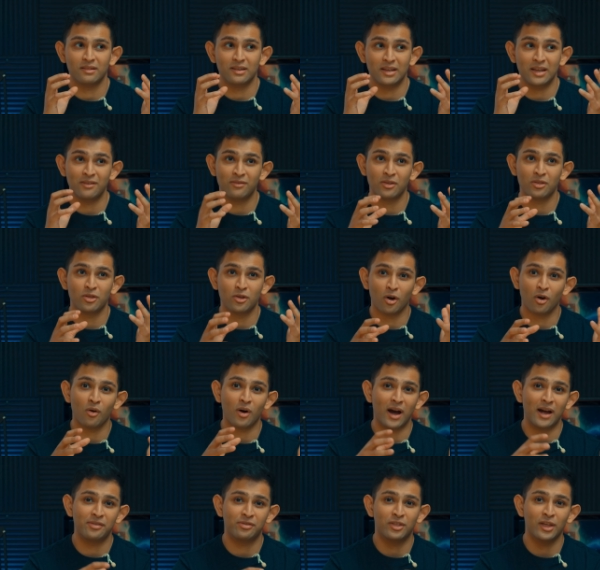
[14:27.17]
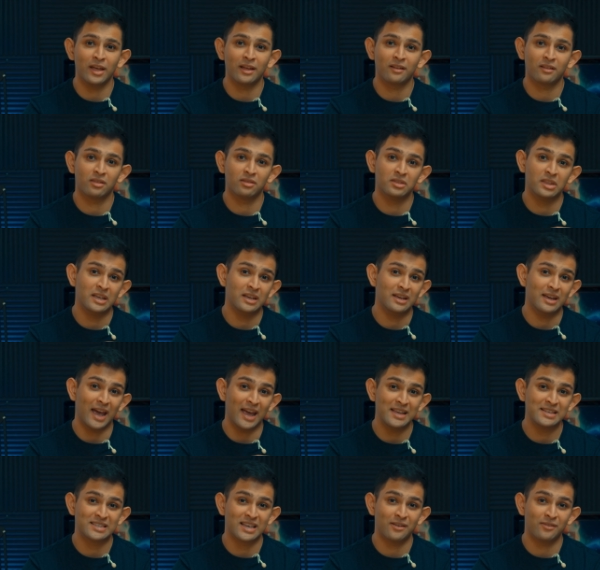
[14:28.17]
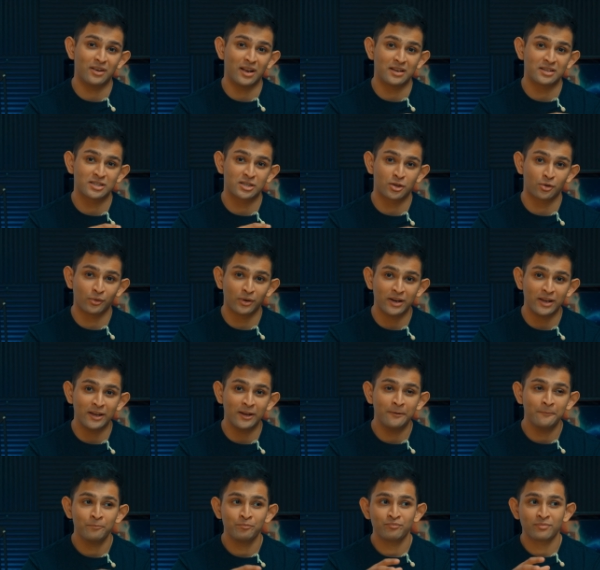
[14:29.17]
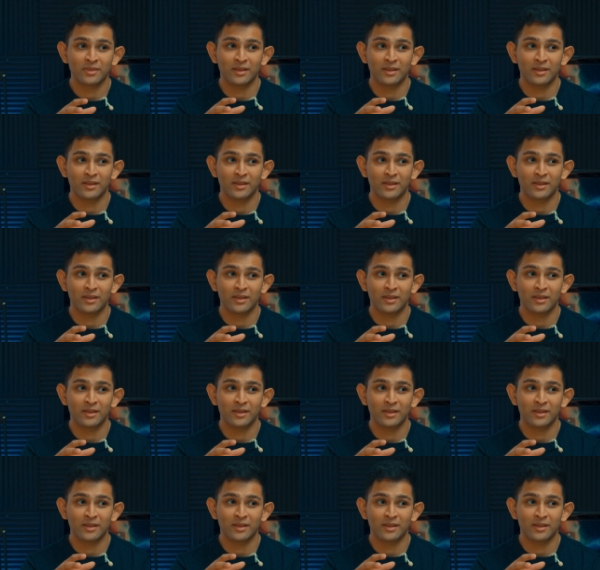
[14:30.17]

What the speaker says: even though I think the A7S III